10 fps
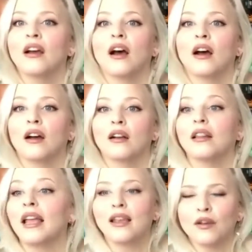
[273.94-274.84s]

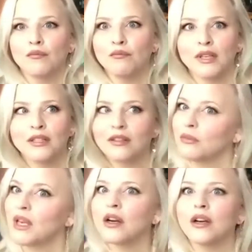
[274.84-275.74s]
Mrs.
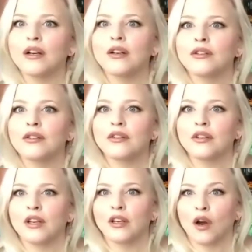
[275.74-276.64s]
Mears,
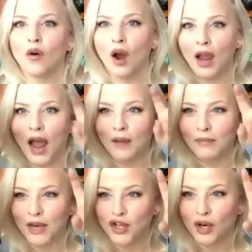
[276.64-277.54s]
you know, I
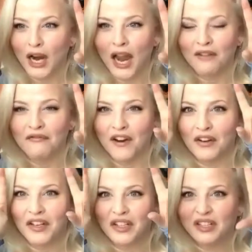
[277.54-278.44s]
made sure I had
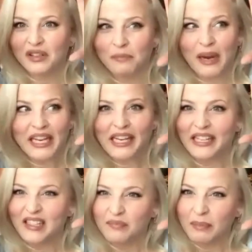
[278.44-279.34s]
very spiky
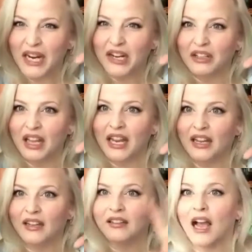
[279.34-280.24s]
spider-like
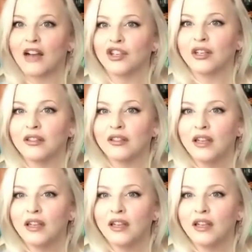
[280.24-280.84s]
lashes.